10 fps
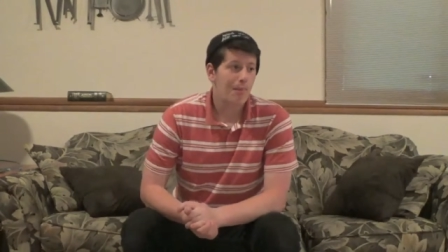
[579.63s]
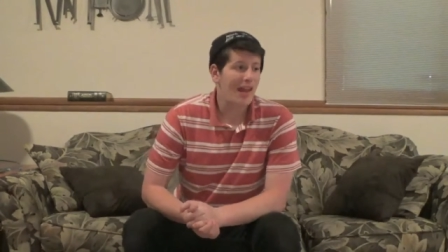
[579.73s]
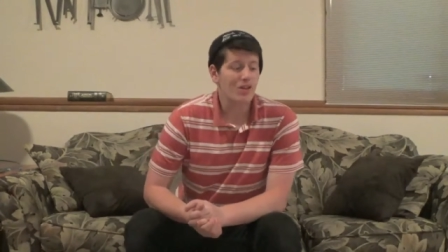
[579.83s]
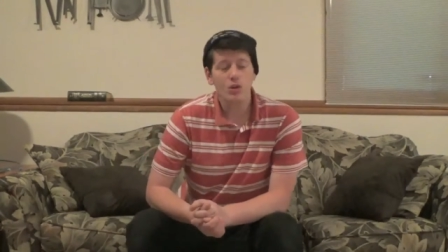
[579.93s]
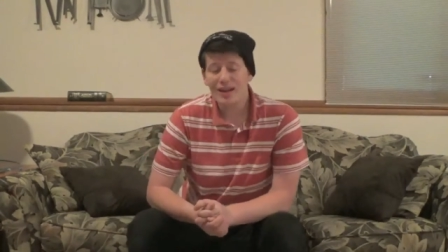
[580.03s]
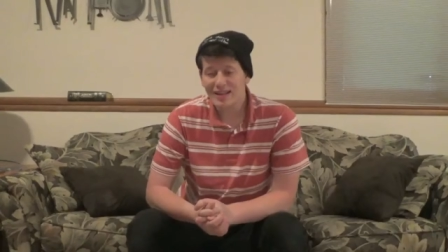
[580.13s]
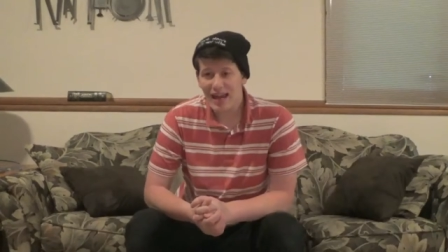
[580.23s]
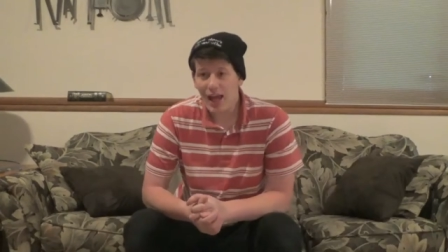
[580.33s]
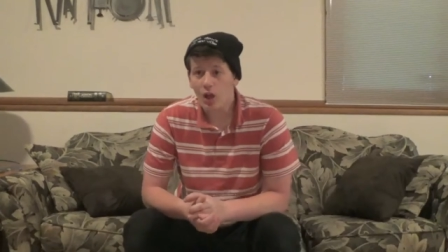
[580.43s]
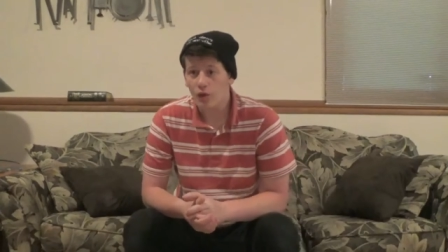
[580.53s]
And you can
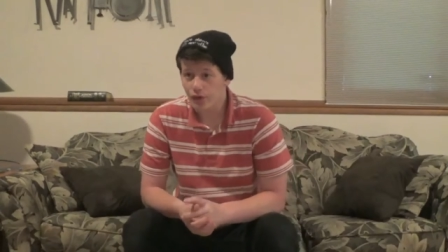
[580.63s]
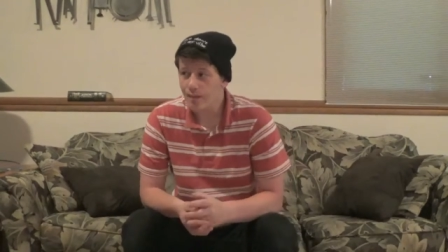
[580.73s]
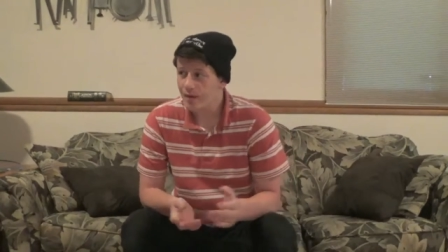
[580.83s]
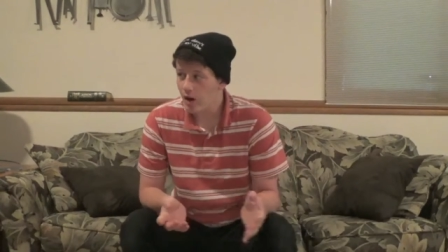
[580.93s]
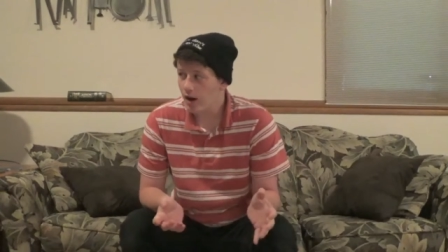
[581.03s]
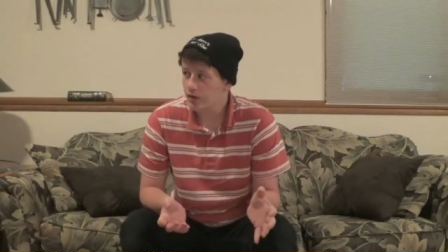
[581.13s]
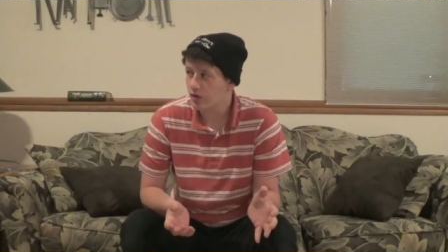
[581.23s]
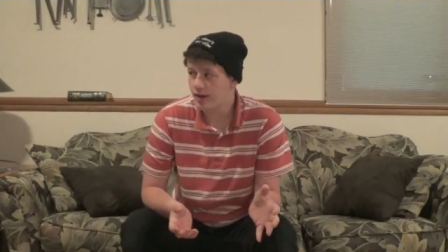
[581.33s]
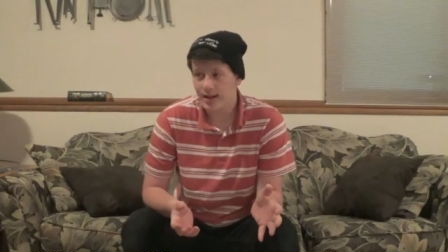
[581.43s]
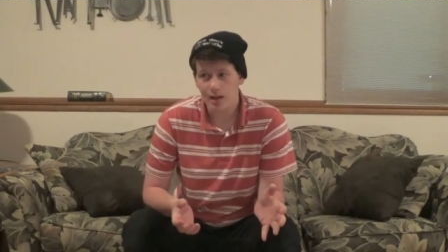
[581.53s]
tell from their
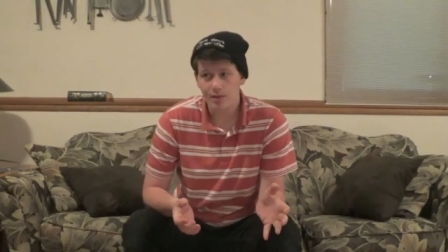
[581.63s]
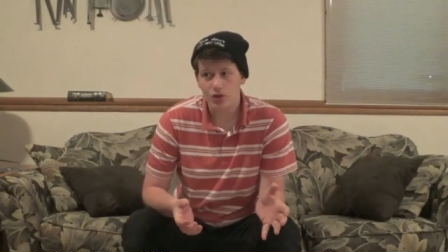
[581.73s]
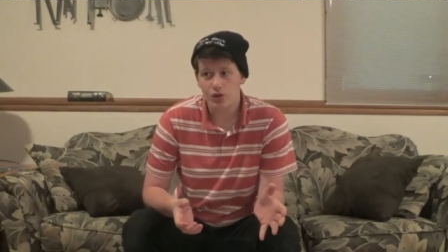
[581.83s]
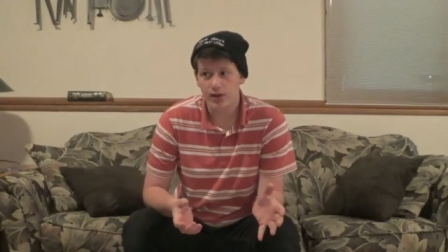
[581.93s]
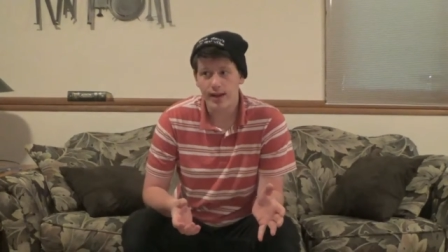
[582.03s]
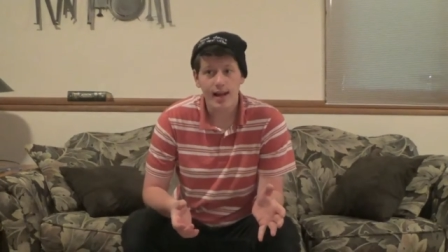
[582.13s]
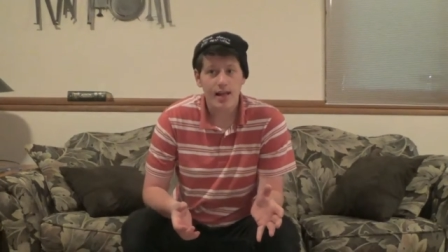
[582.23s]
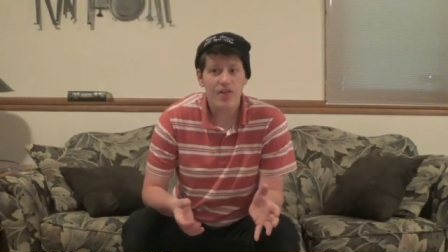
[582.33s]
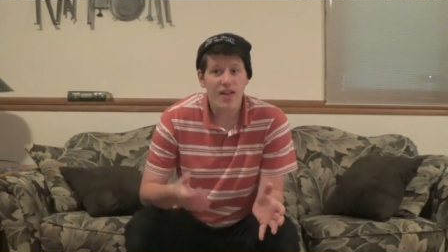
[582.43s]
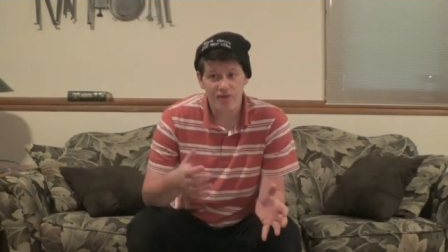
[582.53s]
off-screen chemistry
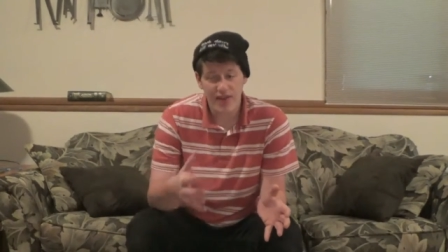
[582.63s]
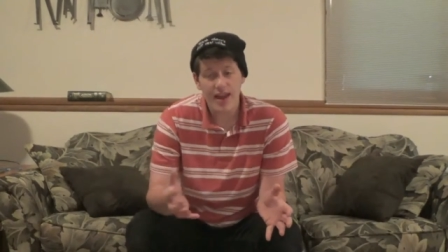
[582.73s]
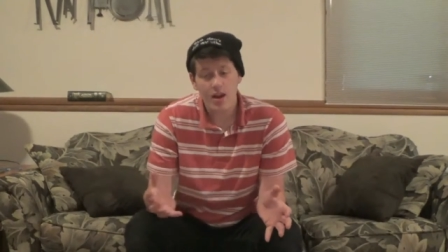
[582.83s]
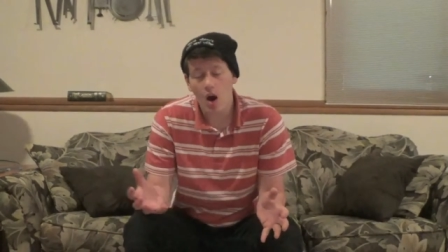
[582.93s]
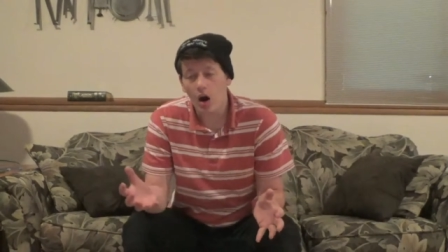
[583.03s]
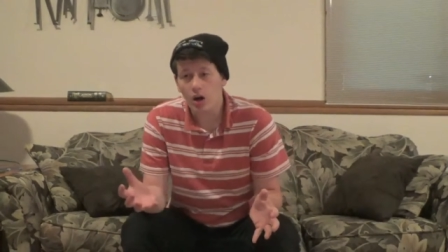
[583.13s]
that they